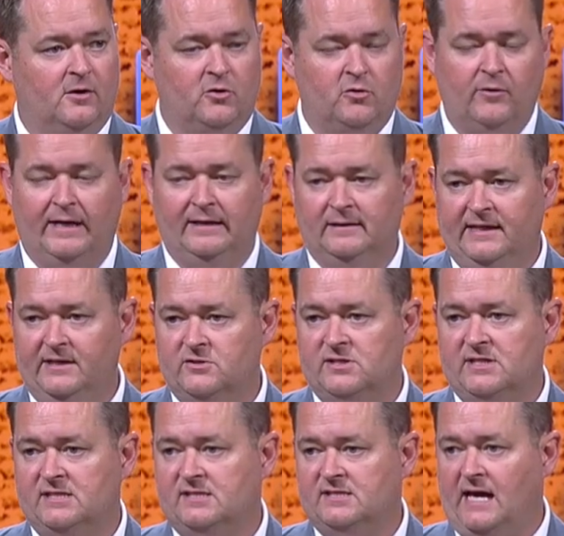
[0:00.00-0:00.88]
great
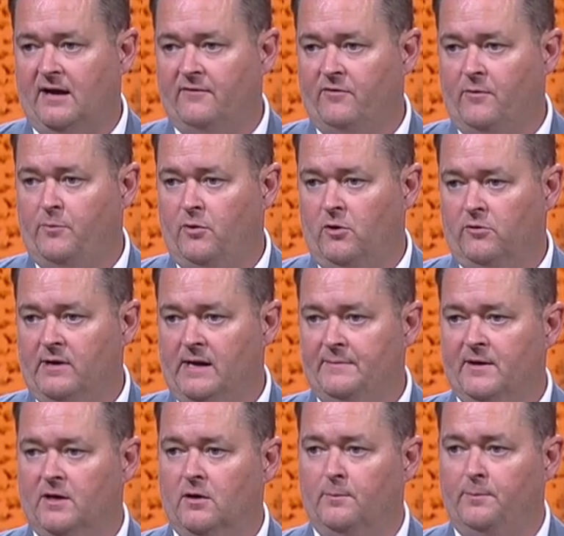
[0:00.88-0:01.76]
leaders inside of our
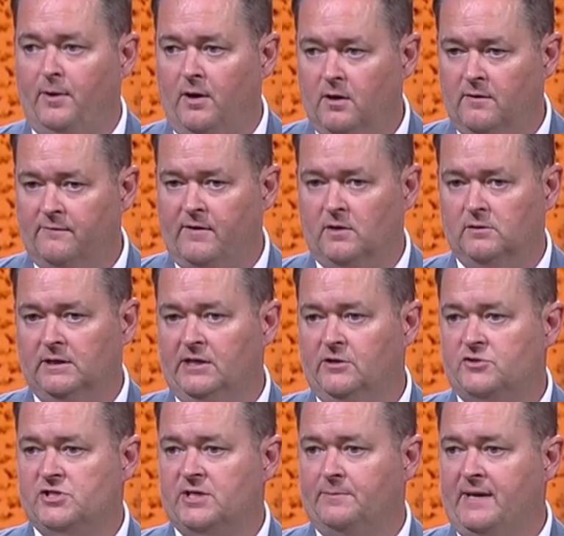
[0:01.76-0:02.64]
program that are a part of our
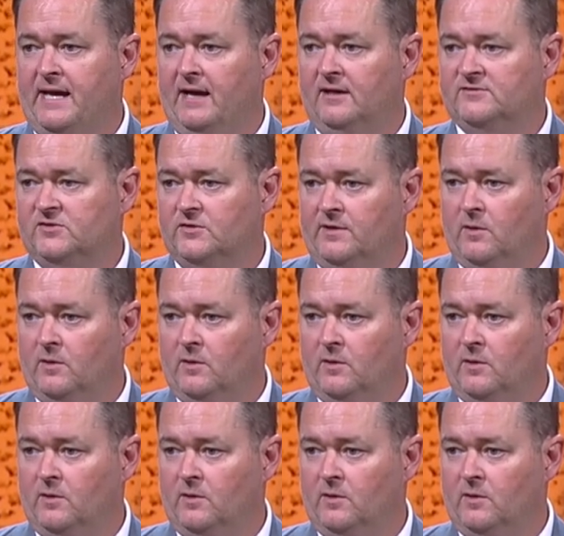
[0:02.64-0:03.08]
leadership council.